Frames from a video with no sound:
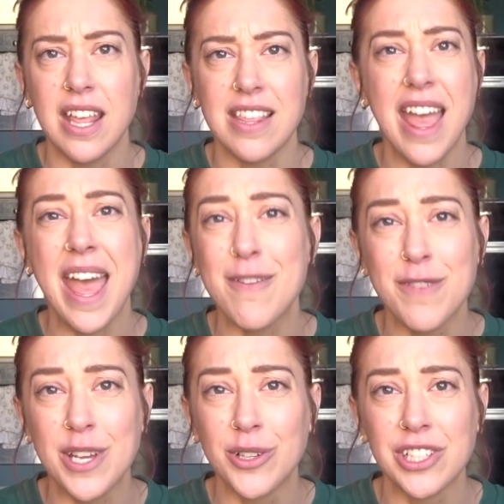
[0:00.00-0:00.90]
is
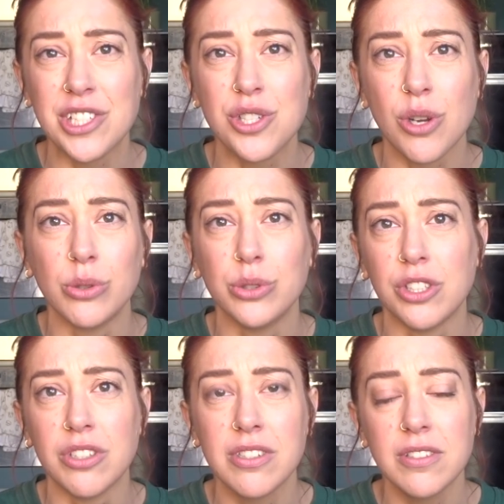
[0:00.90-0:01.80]
heavy on his
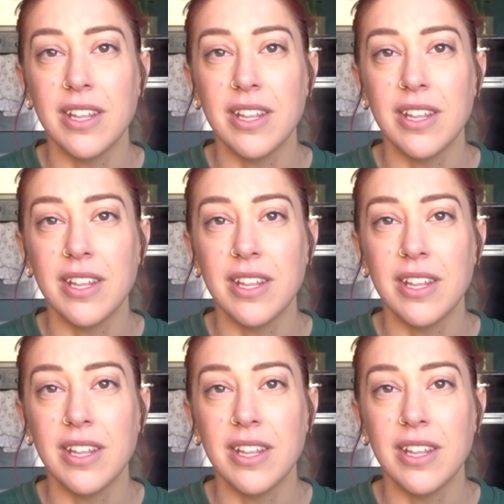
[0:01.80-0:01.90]
shoulders.